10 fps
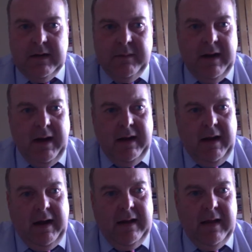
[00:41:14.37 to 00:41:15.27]
I mean,
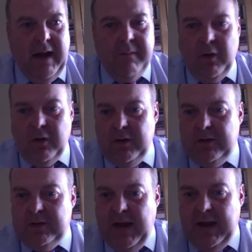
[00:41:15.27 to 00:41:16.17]
I'm not
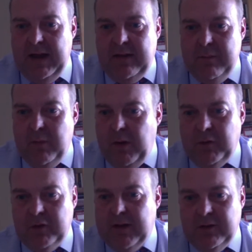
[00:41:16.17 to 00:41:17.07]
going to say anything more.
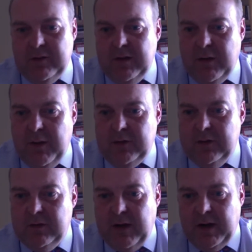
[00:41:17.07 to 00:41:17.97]
I'm just answering the
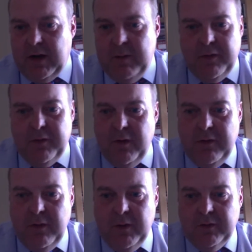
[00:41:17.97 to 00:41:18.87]
questions that are coming
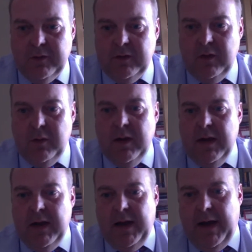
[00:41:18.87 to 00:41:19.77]
through. If you want to
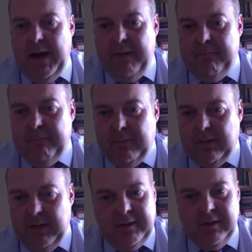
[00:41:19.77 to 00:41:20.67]

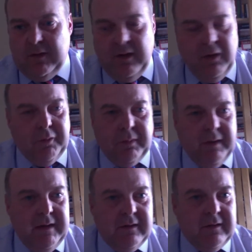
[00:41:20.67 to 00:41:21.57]
listen to those,
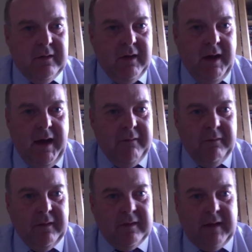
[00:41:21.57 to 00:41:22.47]
please
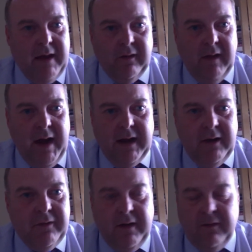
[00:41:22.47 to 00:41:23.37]
stay
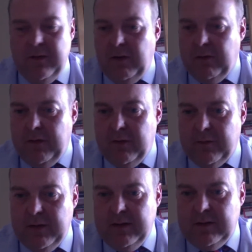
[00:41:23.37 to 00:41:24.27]
online. If not,
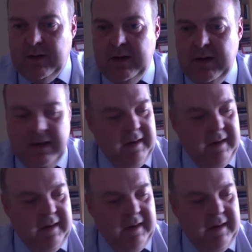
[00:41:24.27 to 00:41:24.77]
feel free to